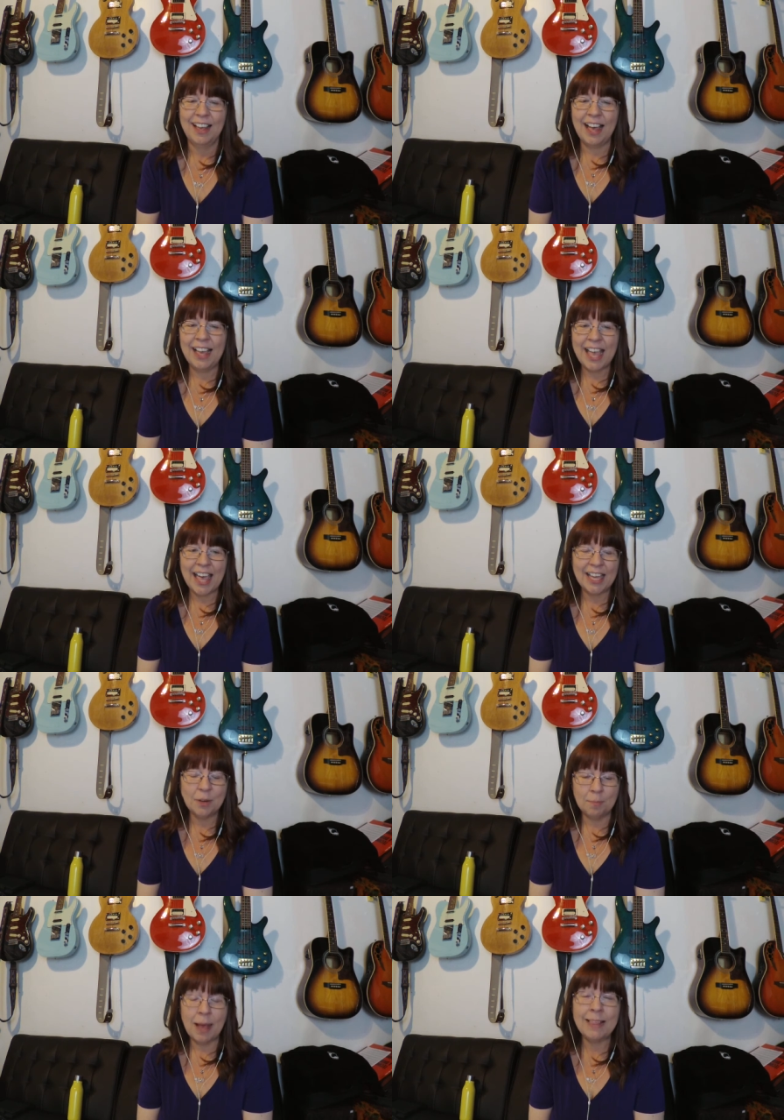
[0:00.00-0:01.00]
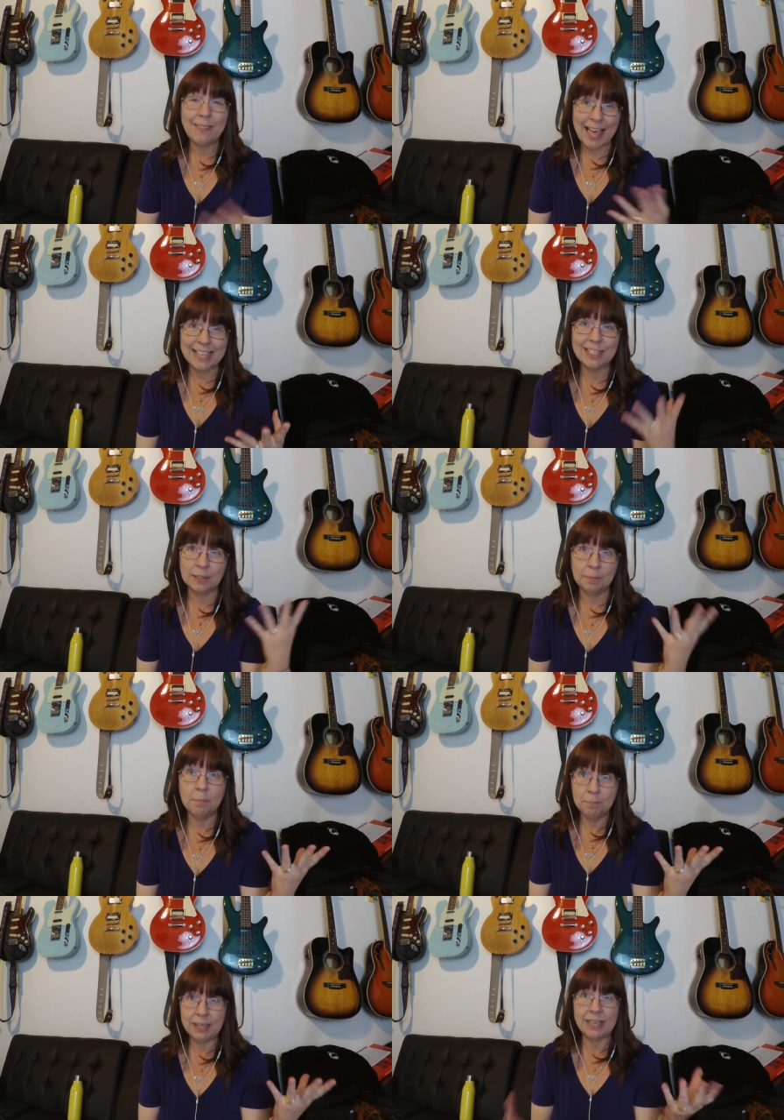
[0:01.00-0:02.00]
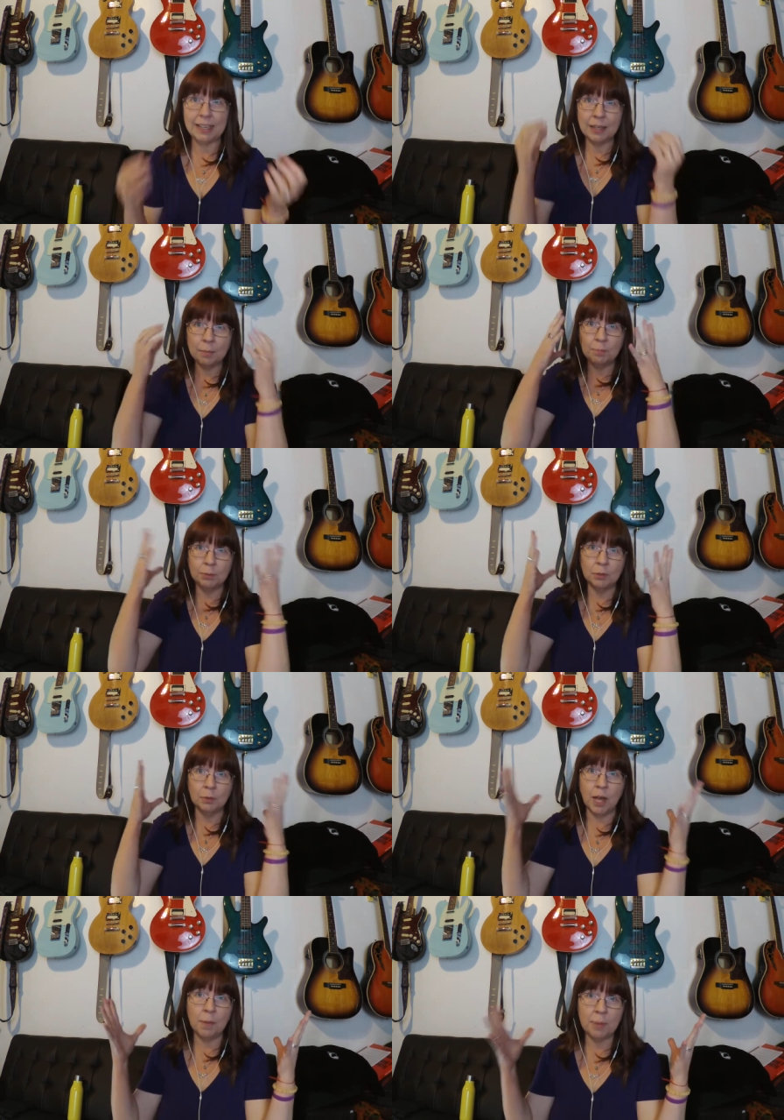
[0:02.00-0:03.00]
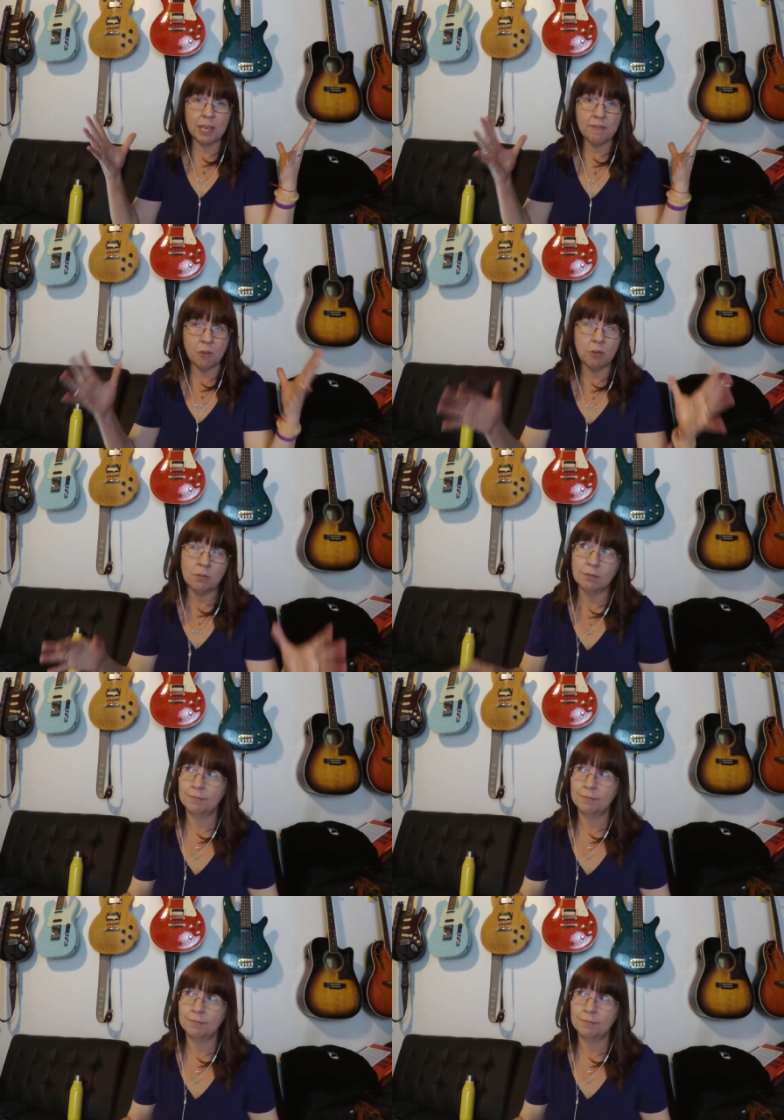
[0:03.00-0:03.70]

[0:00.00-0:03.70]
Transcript: I had my last big boo upheaval